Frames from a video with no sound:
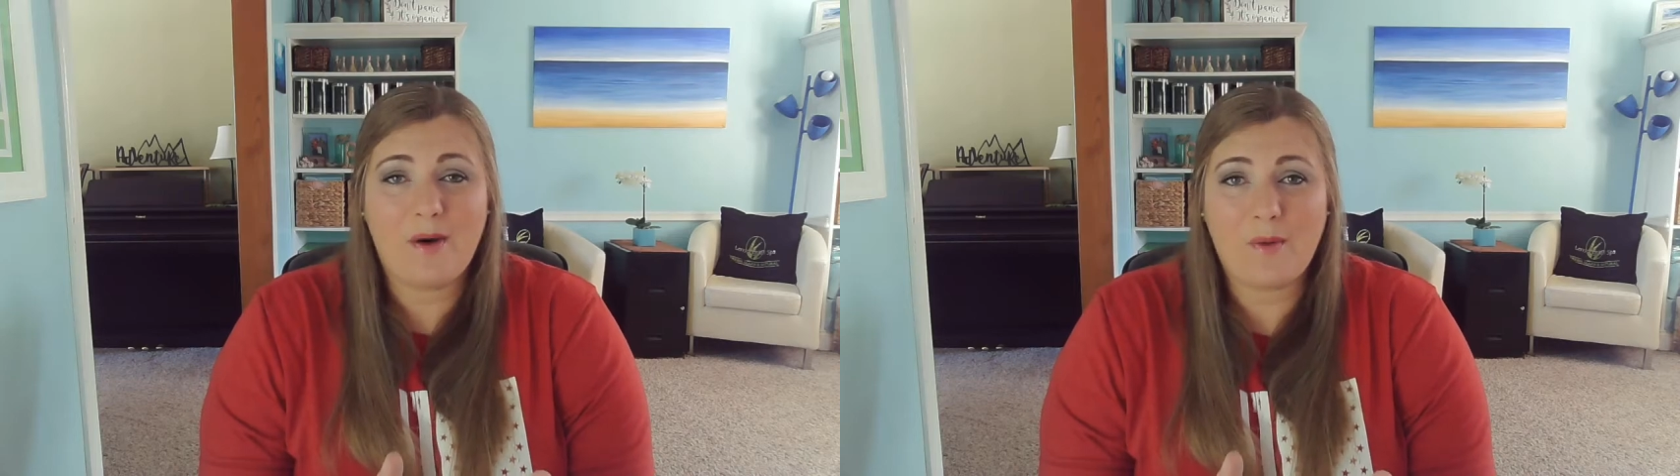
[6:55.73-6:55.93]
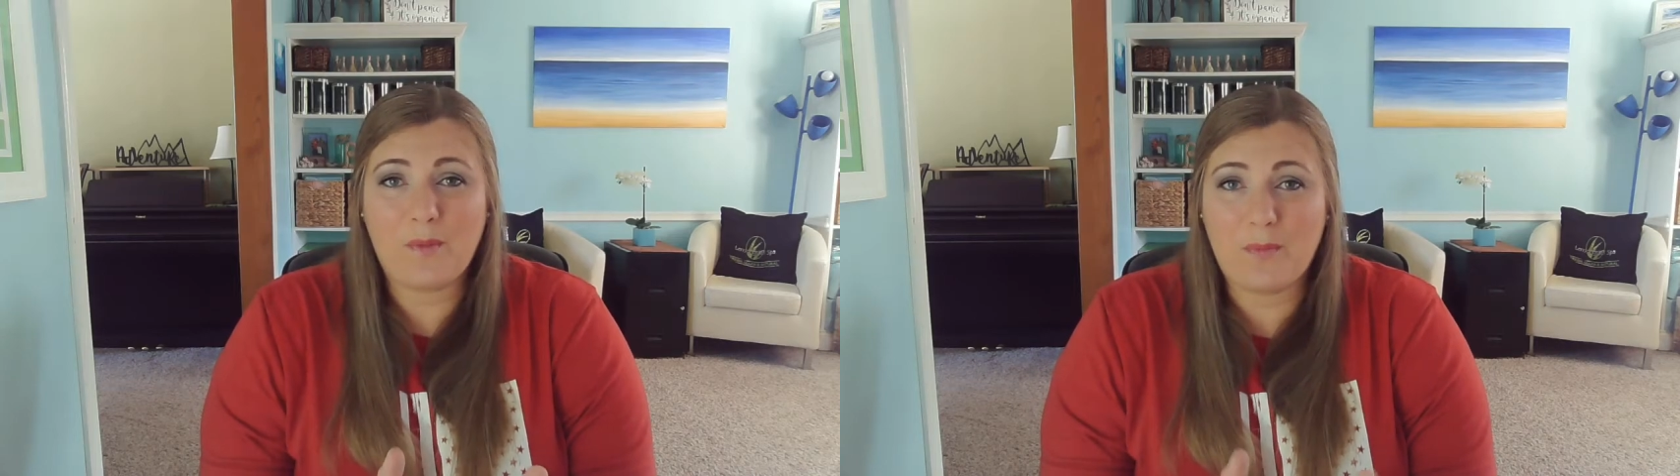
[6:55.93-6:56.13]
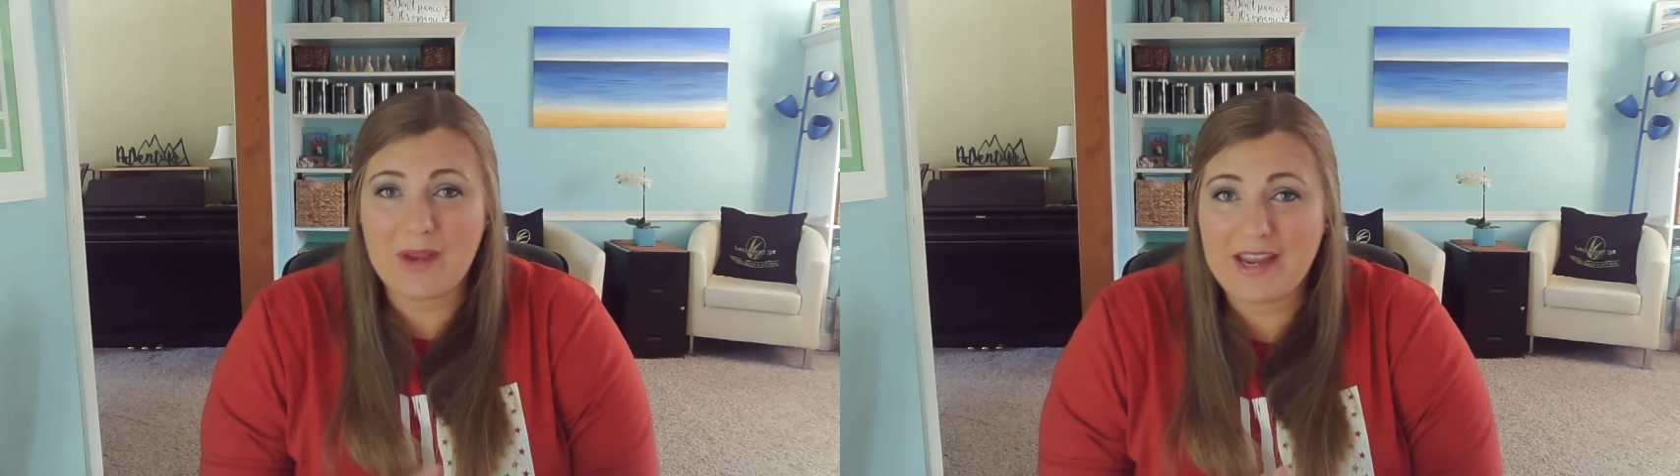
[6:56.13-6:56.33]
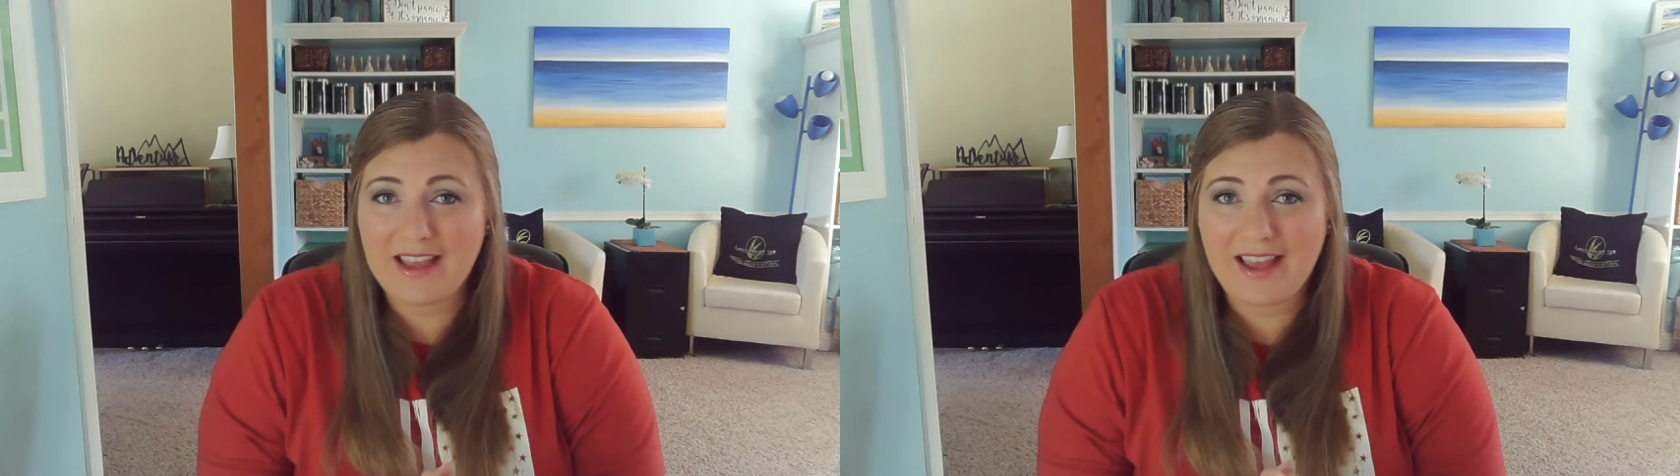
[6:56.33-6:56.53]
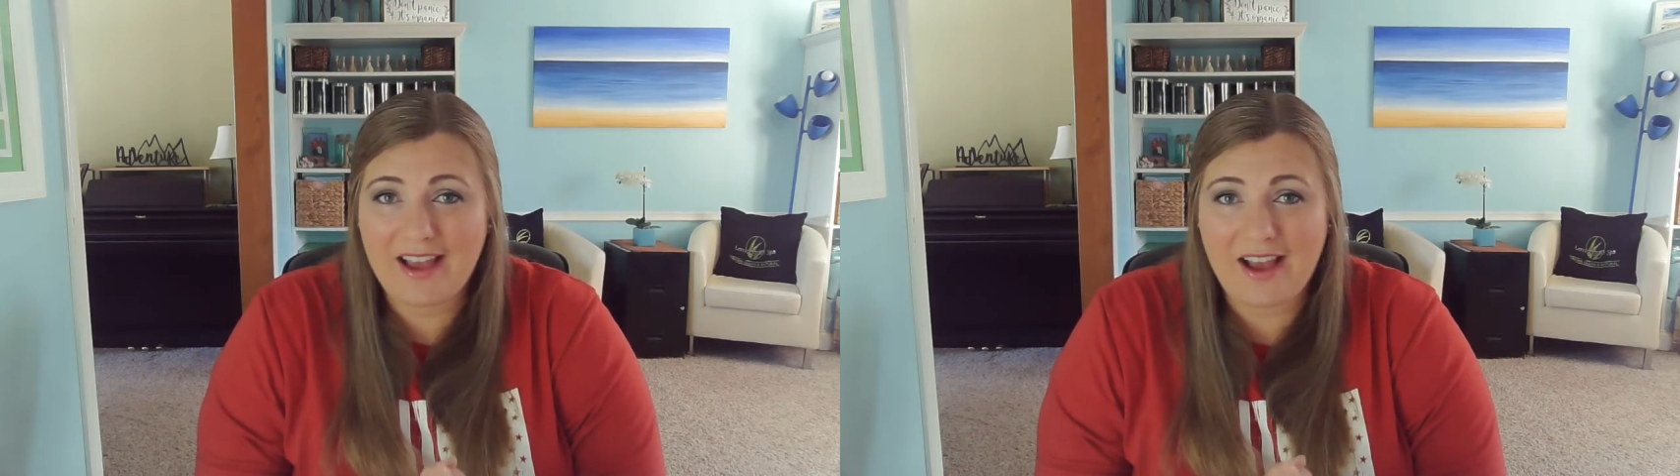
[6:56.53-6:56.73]
we
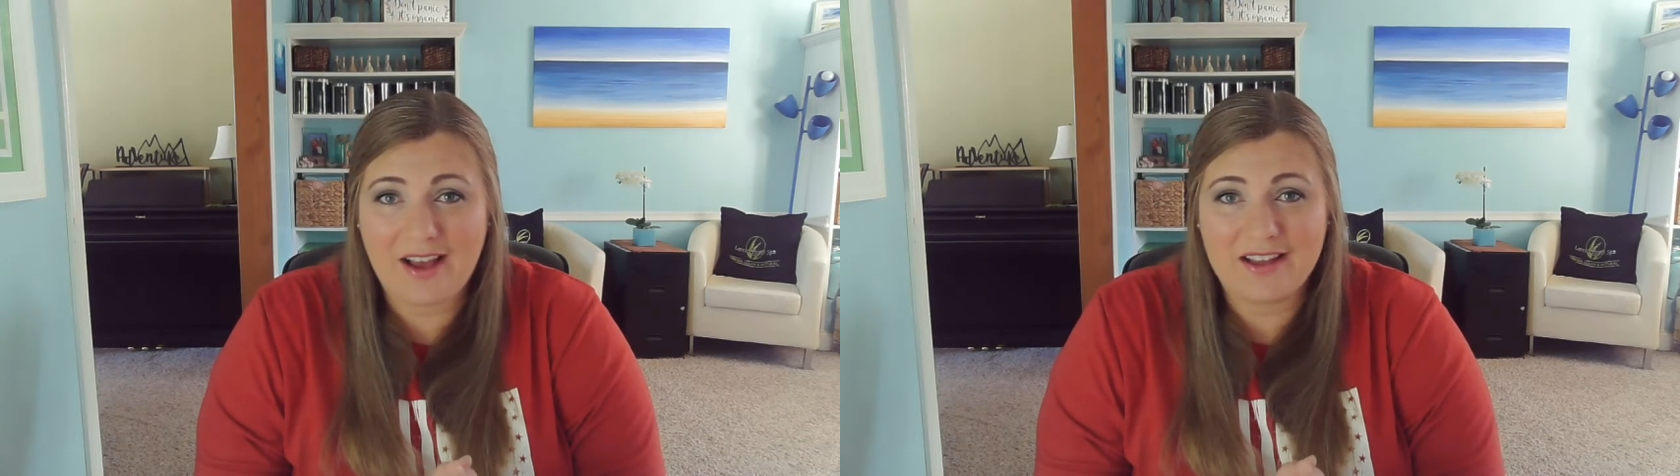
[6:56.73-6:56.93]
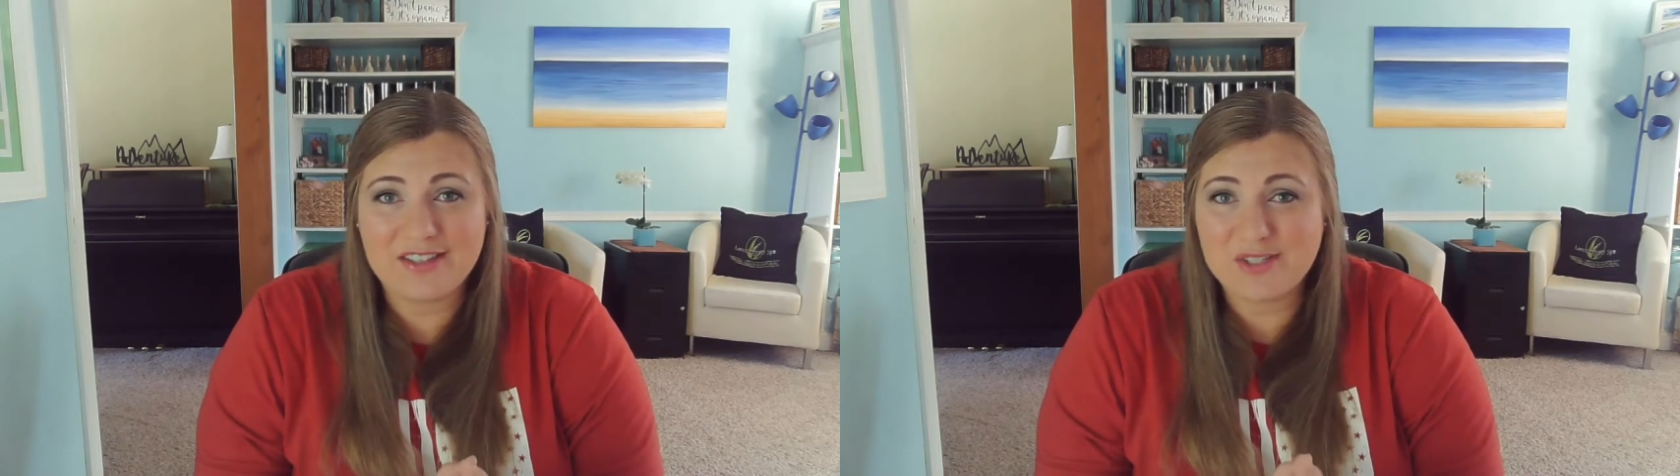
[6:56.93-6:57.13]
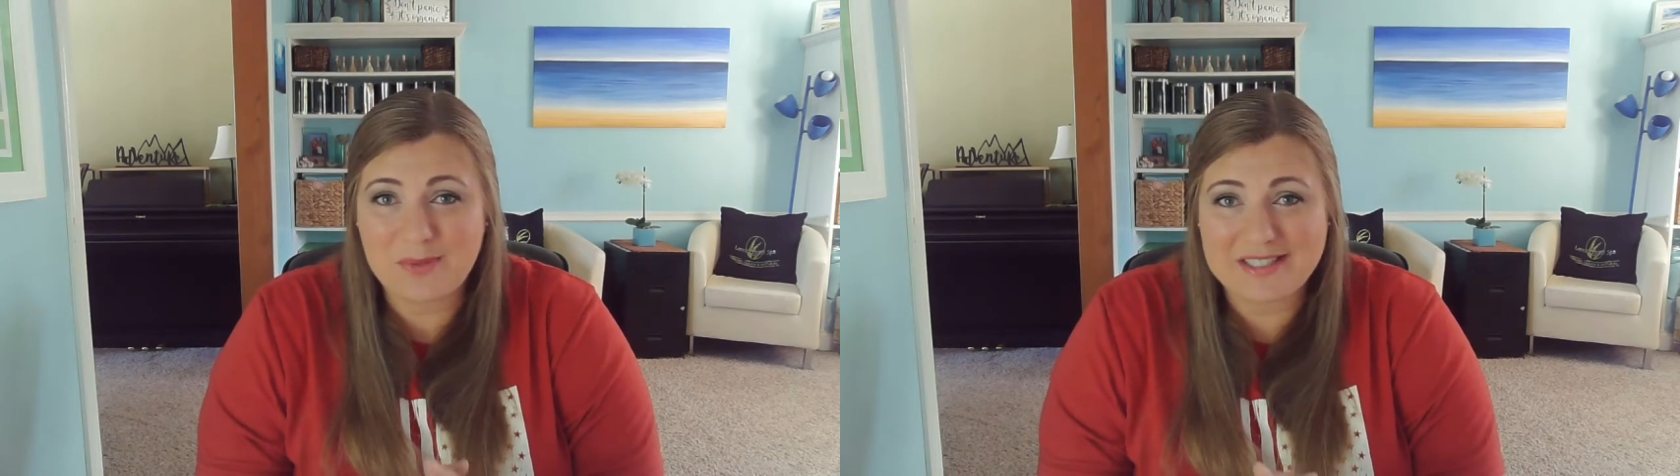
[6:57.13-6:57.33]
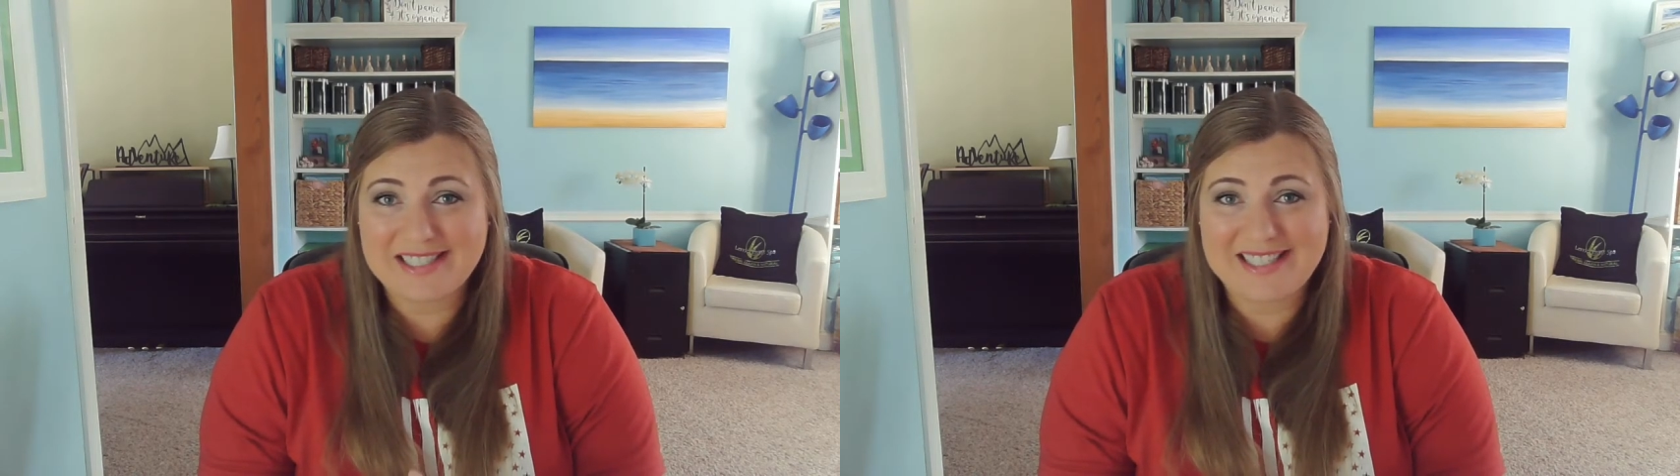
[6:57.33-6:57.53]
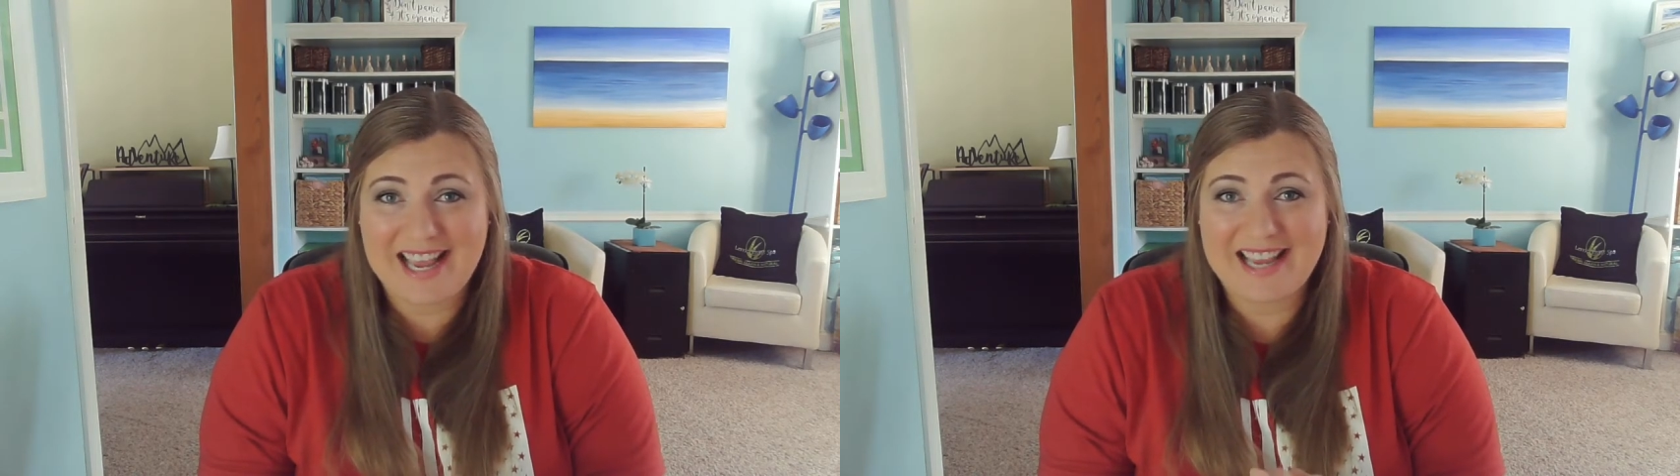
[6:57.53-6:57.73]
just want to
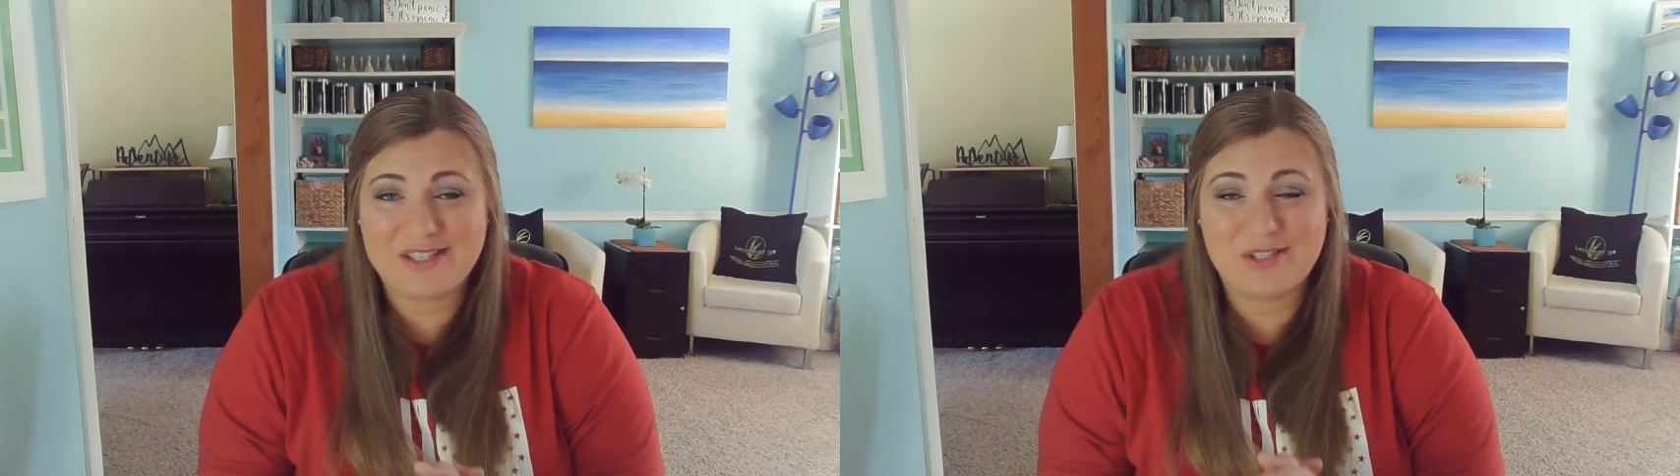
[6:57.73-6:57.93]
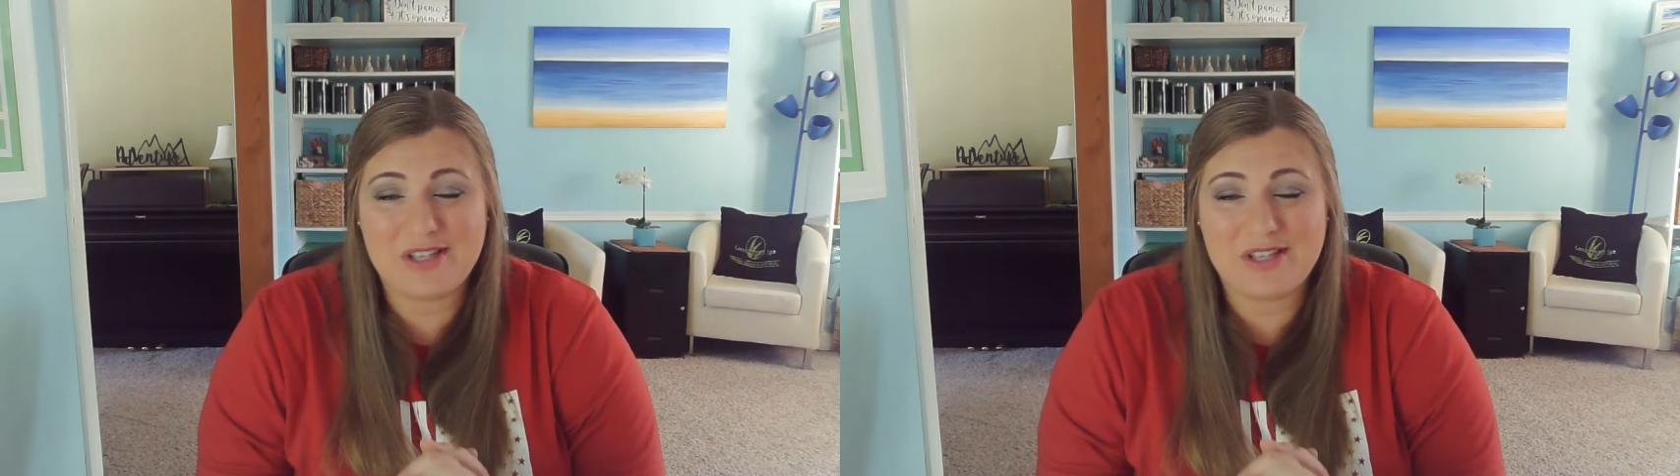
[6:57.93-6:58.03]
say